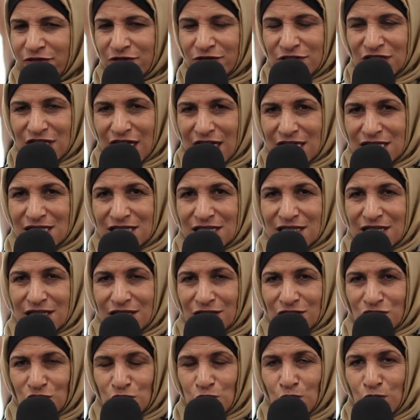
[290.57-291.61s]
just
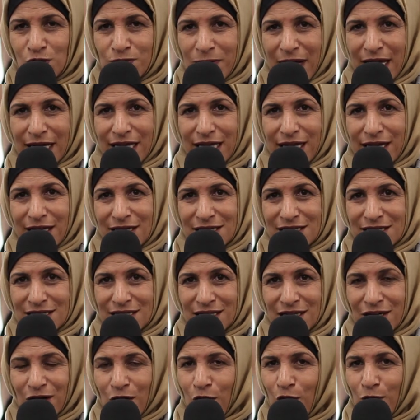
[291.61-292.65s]
shoot my kids
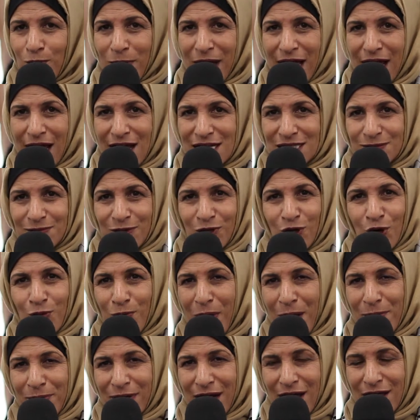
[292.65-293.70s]
or my husband or
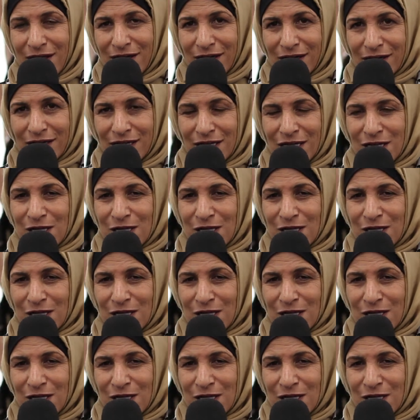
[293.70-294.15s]
my brother.